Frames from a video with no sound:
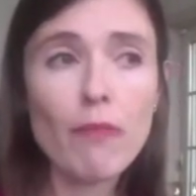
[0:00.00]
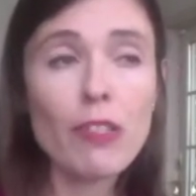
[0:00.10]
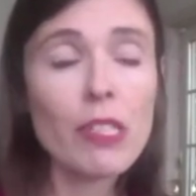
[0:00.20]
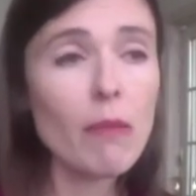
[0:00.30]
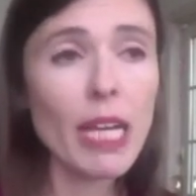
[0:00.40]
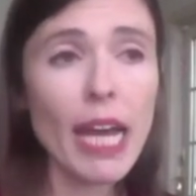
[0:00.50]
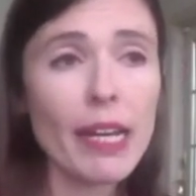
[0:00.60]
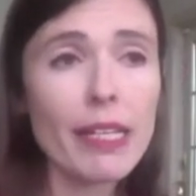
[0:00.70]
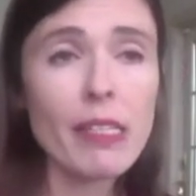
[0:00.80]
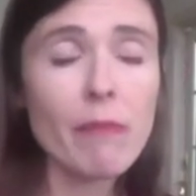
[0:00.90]
For some
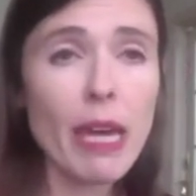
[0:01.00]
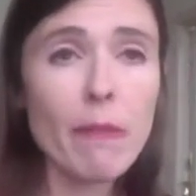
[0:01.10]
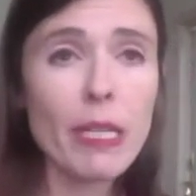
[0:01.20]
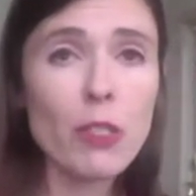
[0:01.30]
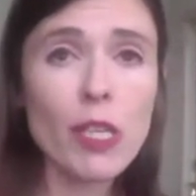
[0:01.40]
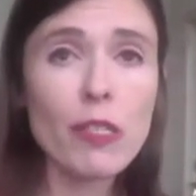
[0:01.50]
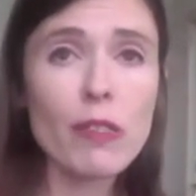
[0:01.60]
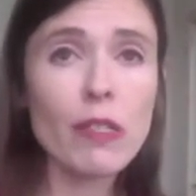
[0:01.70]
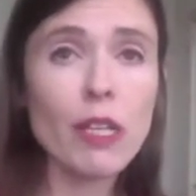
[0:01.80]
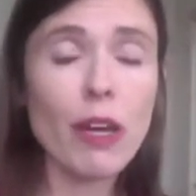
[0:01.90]
candidates, it may be
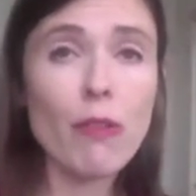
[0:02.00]
just